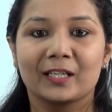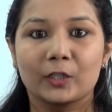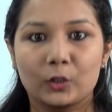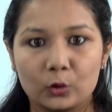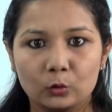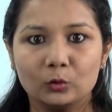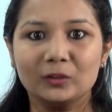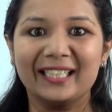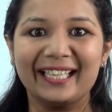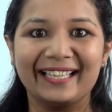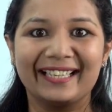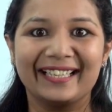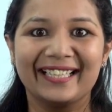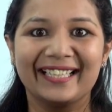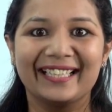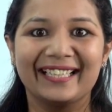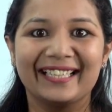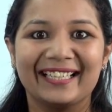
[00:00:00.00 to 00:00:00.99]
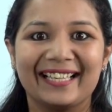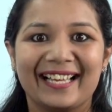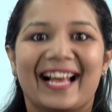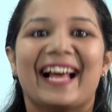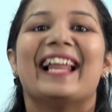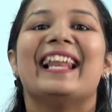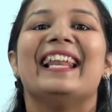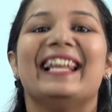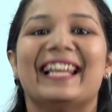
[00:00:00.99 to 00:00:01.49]
Do they?
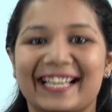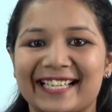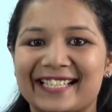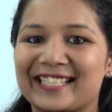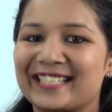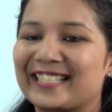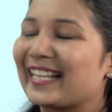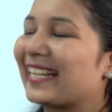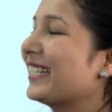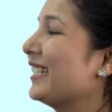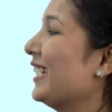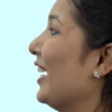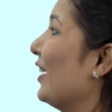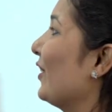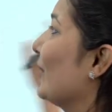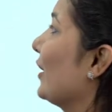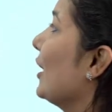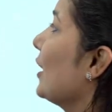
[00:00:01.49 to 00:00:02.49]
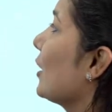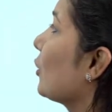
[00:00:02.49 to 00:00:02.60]
Let's check it out.